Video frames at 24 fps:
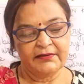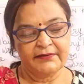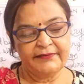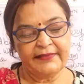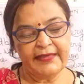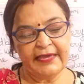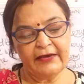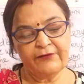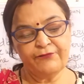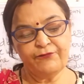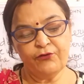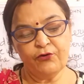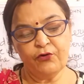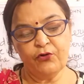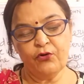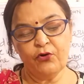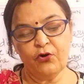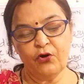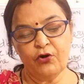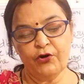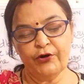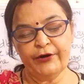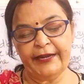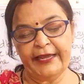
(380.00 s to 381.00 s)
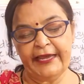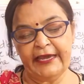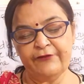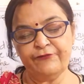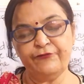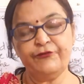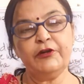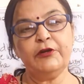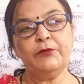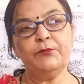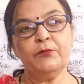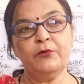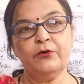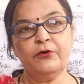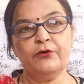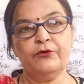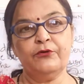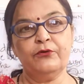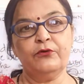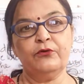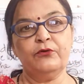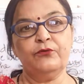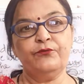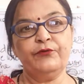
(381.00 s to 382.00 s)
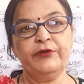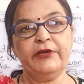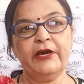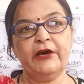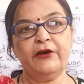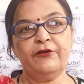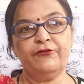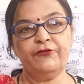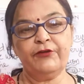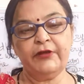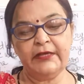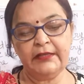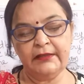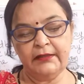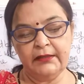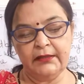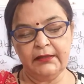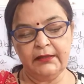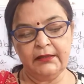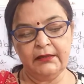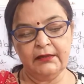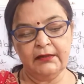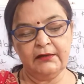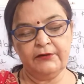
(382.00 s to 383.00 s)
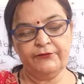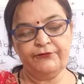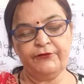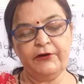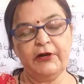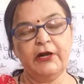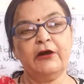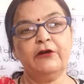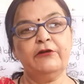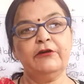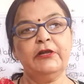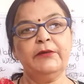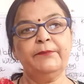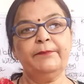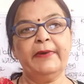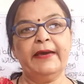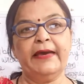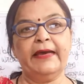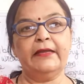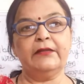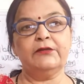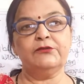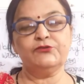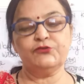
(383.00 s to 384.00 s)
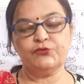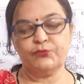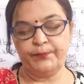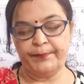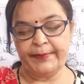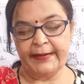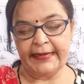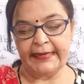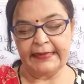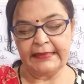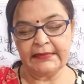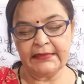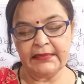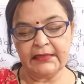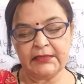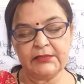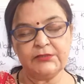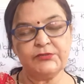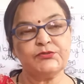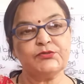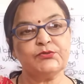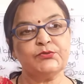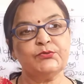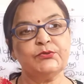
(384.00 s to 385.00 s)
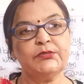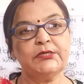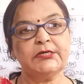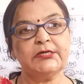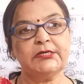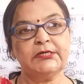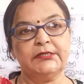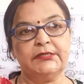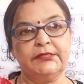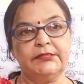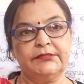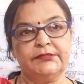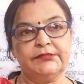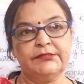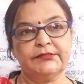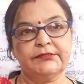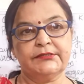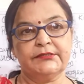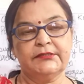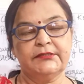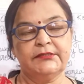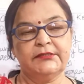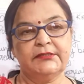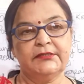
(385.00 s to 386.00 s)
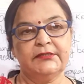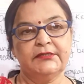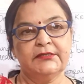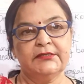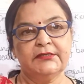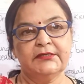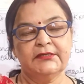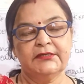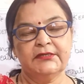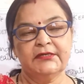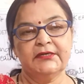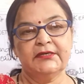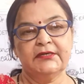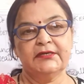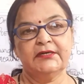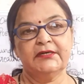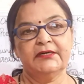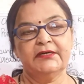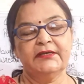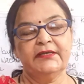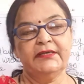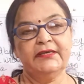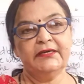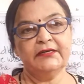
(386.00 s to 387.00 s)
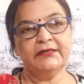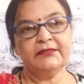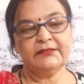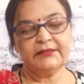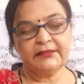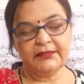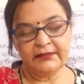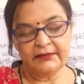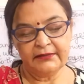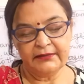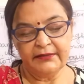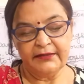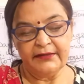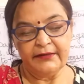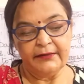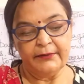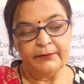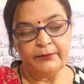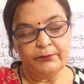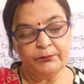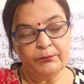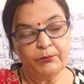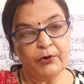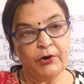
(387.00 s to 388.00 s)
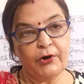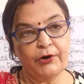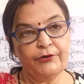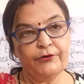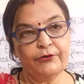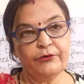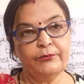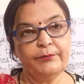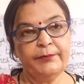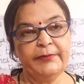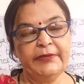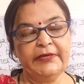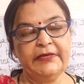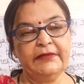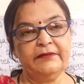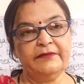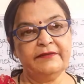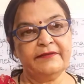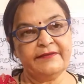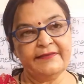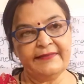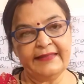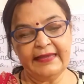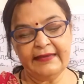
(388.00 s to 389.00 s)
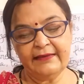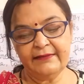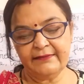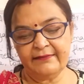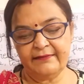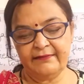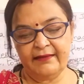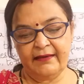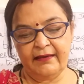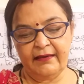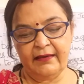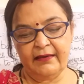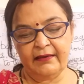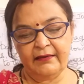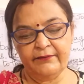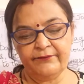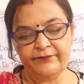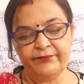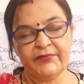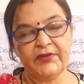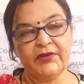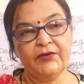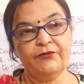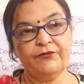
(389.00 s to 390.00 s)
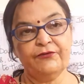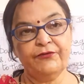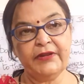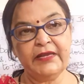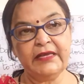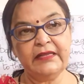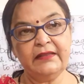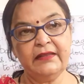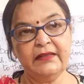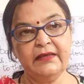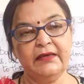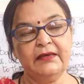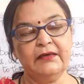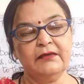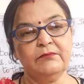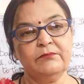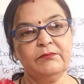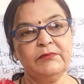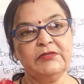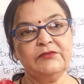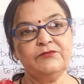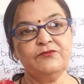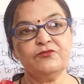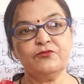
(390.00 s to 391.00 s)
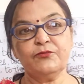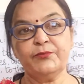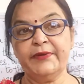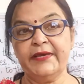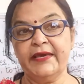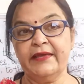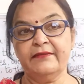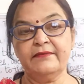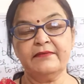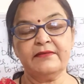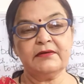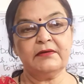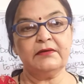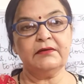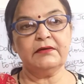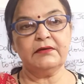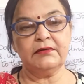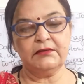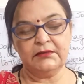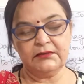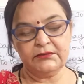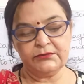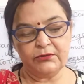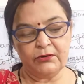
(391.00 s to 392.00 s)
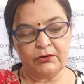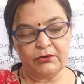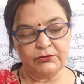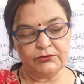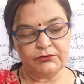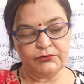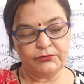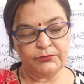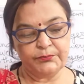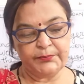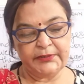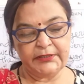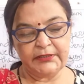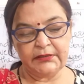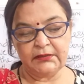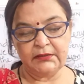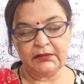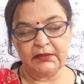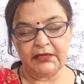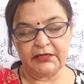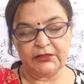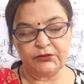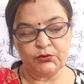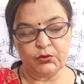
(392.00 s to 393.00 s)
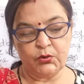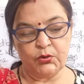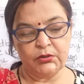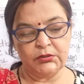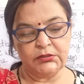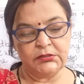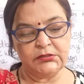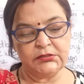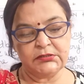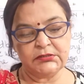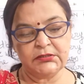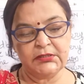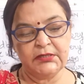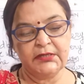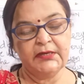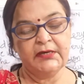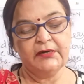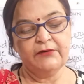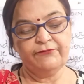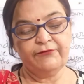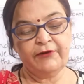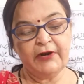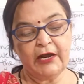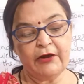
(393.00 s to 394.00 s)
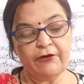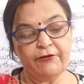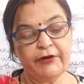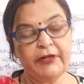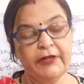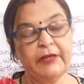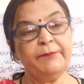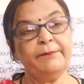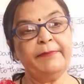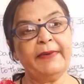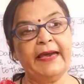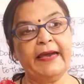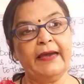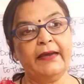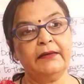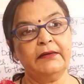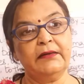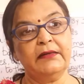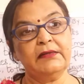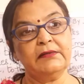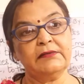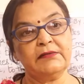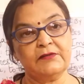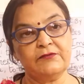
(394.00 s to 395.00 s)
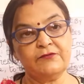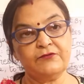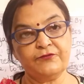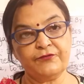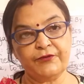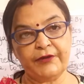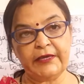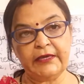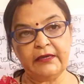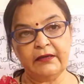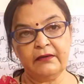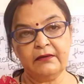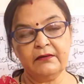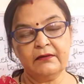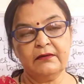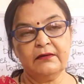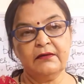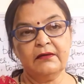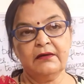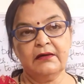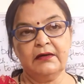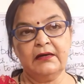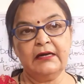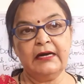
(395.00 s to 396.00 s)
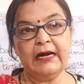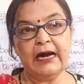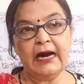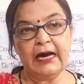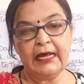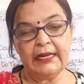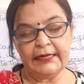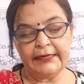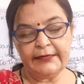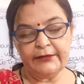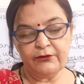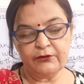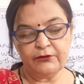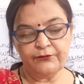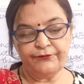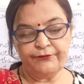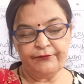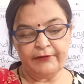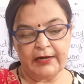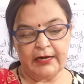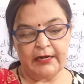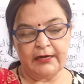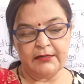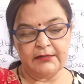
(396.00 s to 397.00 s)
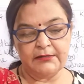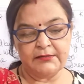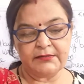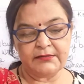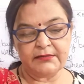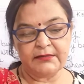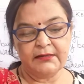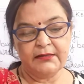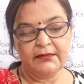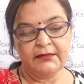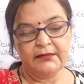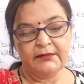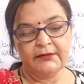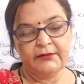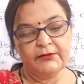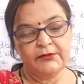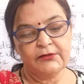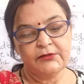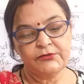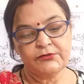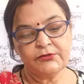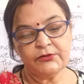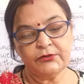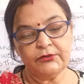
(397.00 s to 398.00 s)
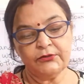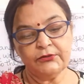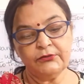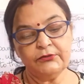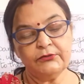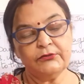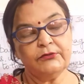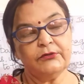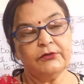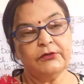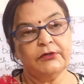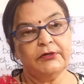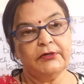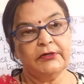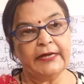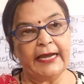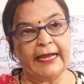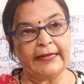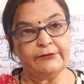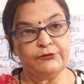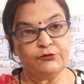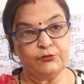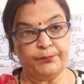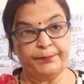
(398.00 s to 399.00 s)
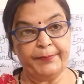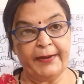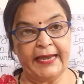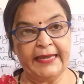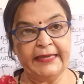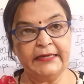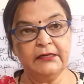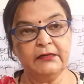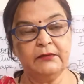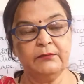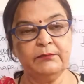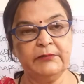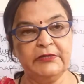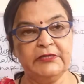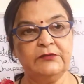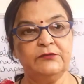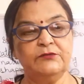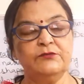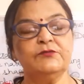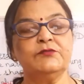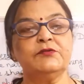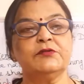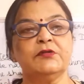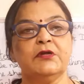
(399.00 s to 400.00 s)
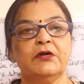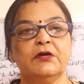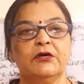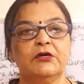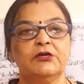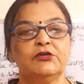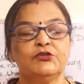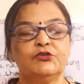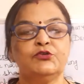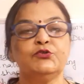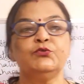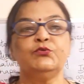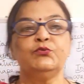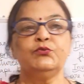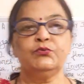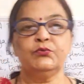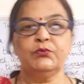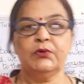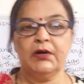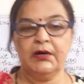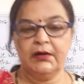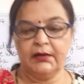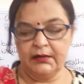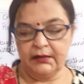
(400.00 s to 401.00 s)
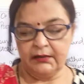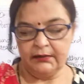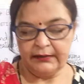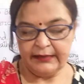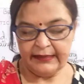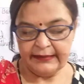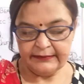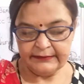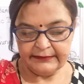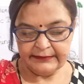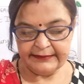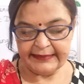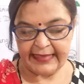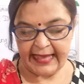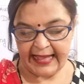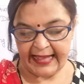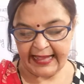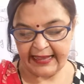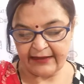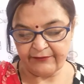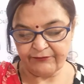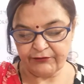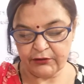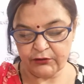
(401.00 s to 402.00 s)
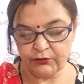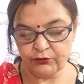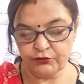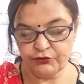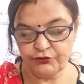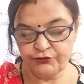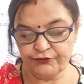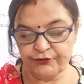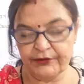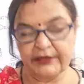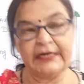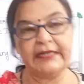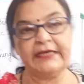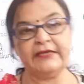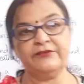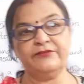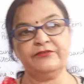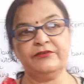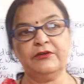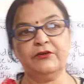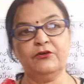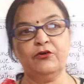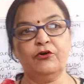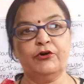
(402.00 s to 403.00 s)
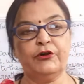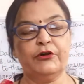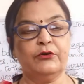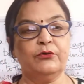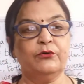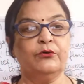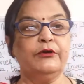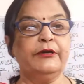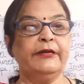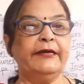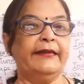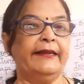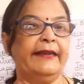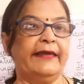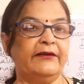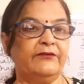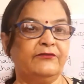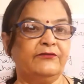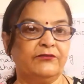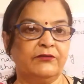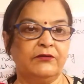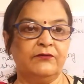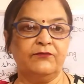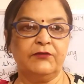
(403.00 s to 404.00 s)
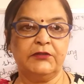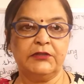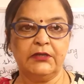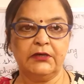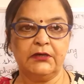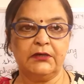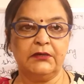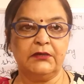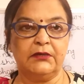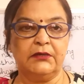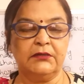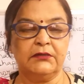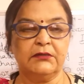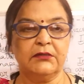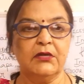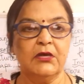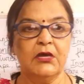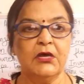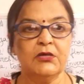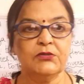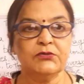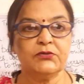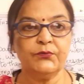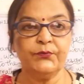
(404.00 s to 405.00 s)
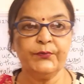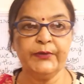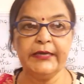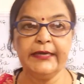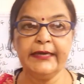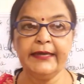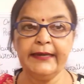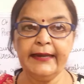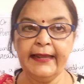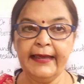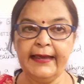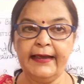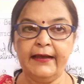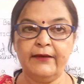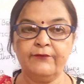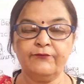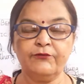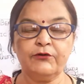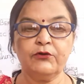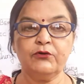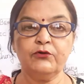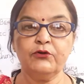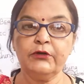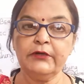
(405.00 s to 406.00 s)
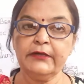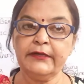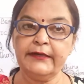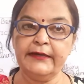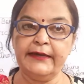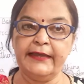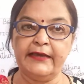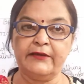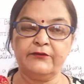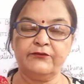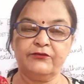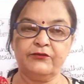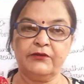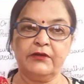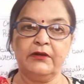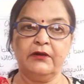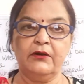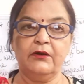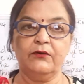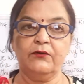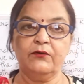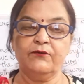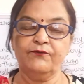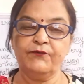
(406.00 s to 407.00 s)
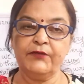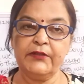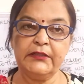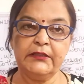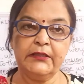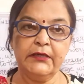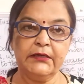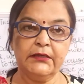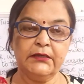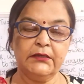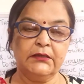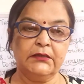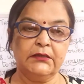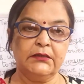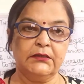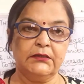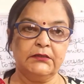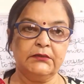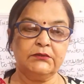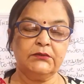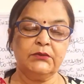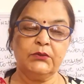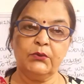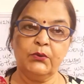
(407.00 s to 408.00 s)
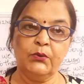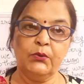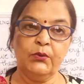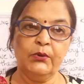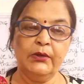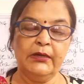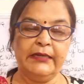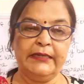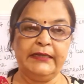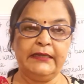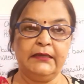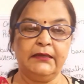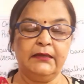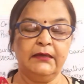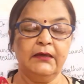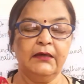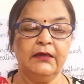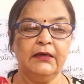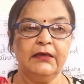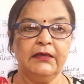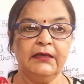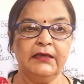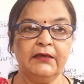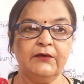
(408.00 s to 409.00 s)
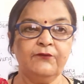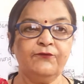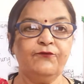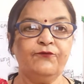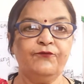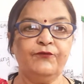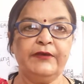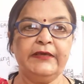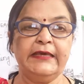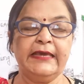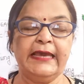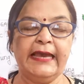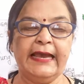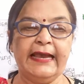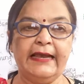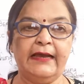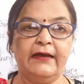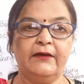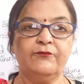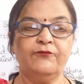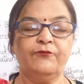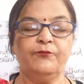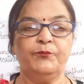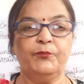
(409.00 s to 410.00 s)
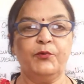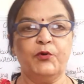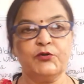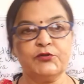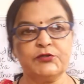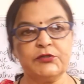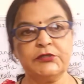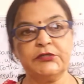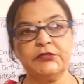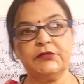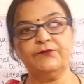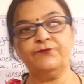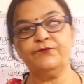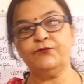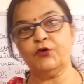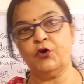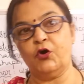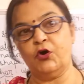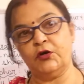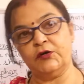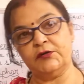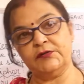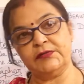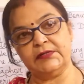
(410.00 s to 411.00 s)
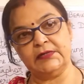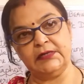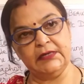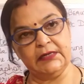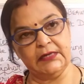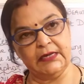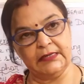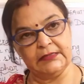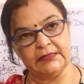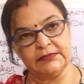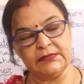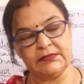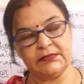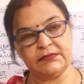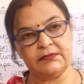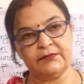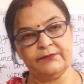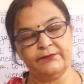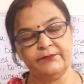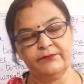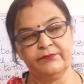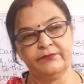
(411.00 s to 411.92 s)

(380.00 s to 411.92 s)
Therefore, on every morrow we are wreathing a flowery band to bind us to the earth. Here, morrow means next day, wreathing means to be encircled or to be adorned, flowery band is a string, a garland of flowers. So, and to bind means to uh, have a good relation or a good connection with the earth. So we can have a good connection with the earth only if we have positive thoughts in us.